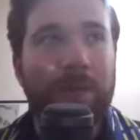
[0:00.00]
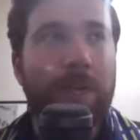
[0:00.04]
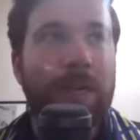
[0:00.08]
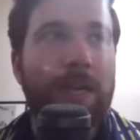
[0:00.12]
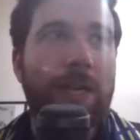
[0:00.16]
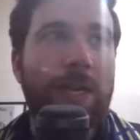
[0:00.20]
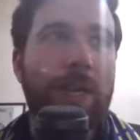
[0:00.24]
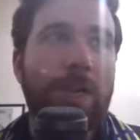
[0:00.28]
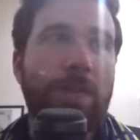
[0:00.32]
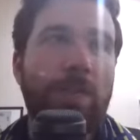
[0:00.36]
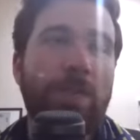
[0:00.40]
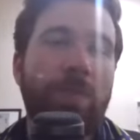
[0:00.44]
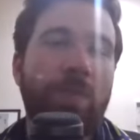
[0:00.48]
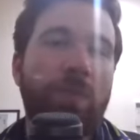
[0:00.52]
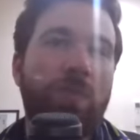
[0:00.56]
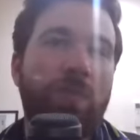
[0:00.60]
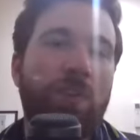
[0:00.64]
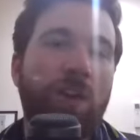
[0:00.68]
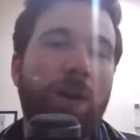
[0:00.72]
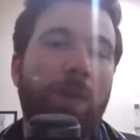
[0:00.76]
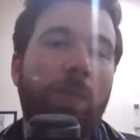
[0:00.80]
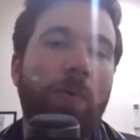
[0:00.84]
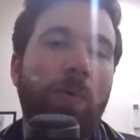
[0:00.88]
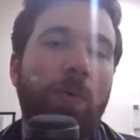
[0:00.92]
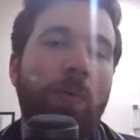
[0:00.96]
You
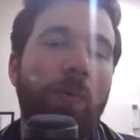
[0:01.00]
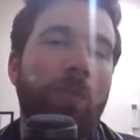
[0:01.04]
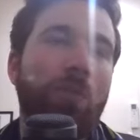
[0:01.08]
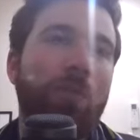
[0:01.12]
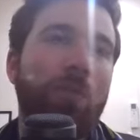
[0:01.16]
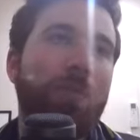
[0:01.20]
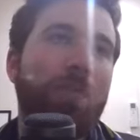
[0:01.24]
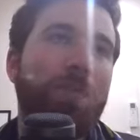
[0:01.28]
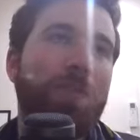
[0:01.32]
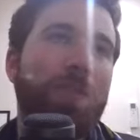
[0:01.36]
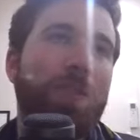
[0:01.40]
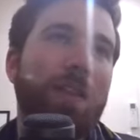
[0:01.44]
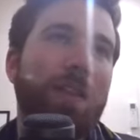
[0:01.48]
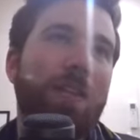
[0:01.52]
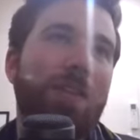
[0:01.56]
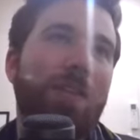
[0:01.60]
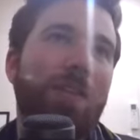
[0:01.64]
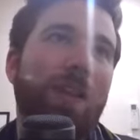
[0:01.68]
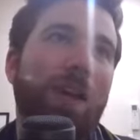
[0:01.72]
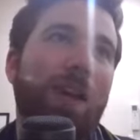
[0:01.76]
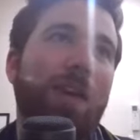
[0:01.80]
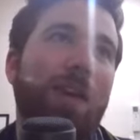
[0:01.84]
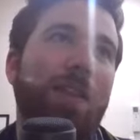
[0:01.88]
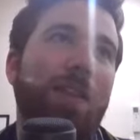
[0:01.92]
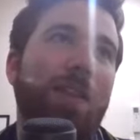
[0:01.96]
doubled the group stage
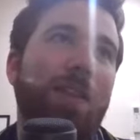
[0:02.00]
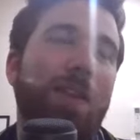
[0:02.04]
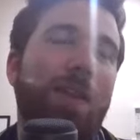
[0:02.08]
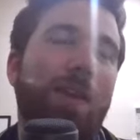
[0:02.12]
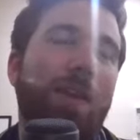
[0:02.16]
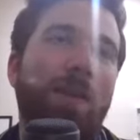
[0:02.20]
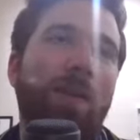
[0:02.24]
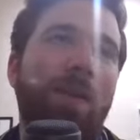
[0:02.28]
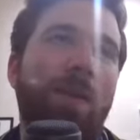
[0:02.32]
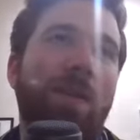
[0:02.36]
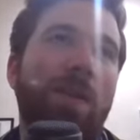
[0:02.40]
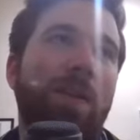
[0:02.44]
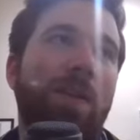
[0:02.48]
length, and